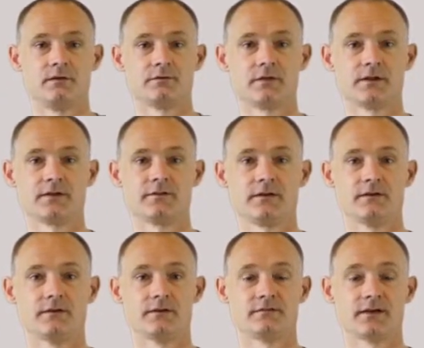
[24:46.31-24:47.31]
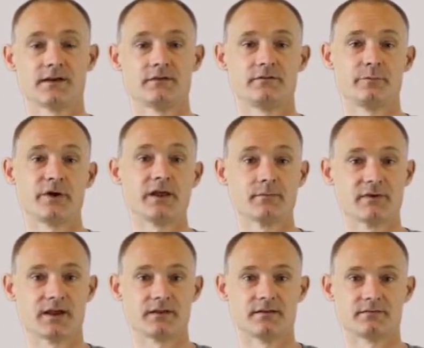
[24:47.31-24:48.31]
So the next thing you need to check is the braking
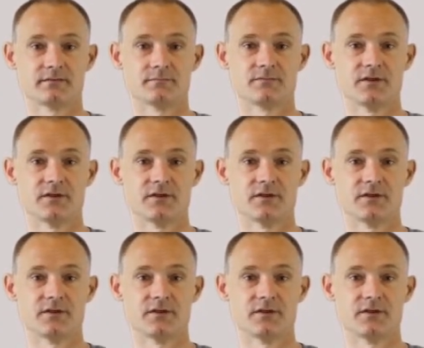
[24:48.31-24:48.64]
mechanism.